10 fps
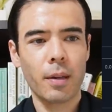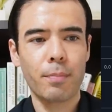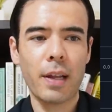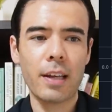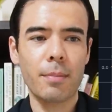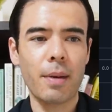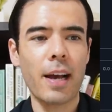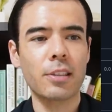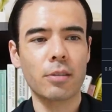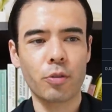Platinum
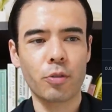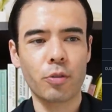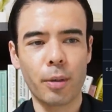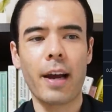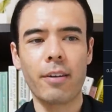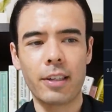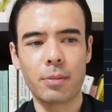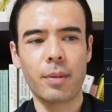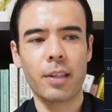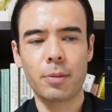hasn't screamed higher as
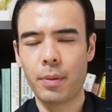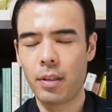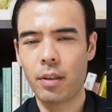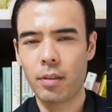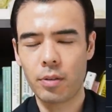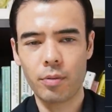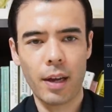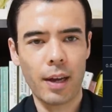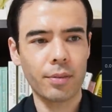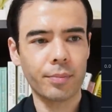much as the other two.
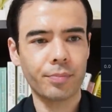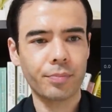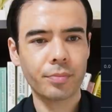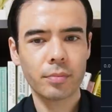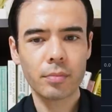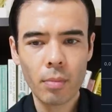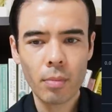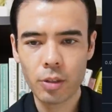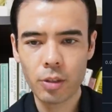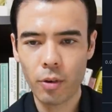So,